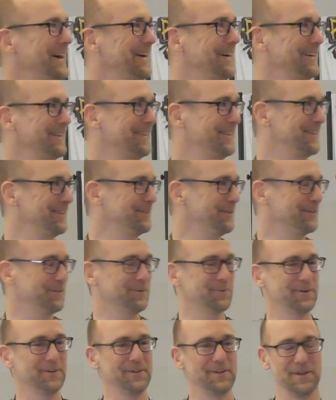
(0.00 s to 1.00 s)
uh, this was
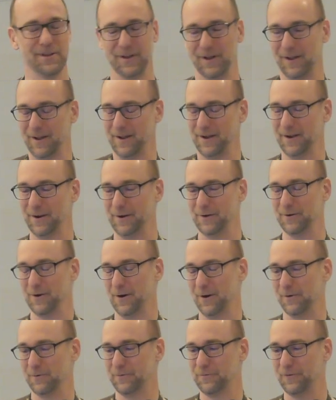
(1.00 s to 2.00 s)
a really uh, uh,
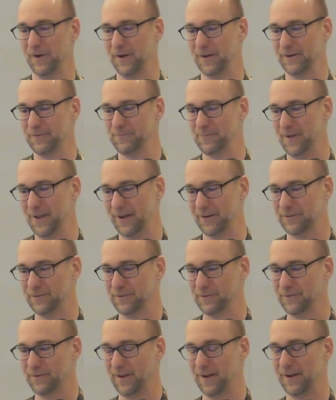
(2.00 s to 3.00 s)
fun
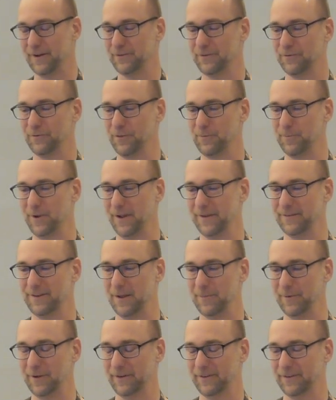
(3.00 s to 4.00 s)
exercise over the
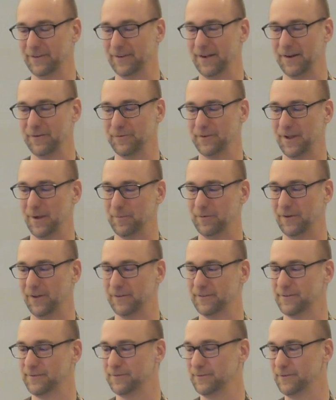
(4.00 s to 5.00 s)
pandemic and kind of kept
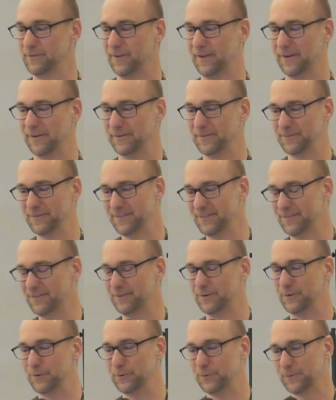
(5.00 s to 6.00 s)
us sane
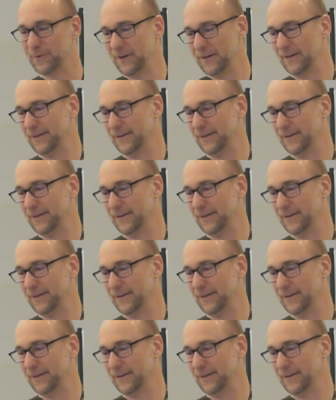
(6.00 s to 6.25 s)
too.